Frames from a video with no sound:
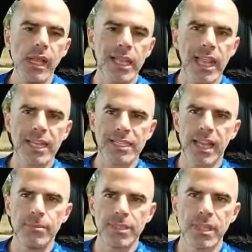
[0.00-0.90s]
A lot of
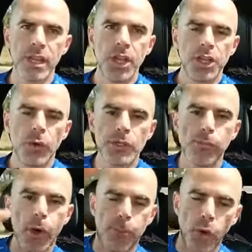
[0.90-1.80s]
times, you know what's
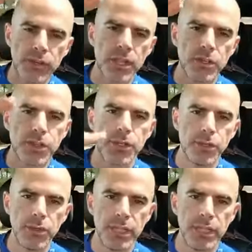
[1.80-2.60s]
more important than your to-do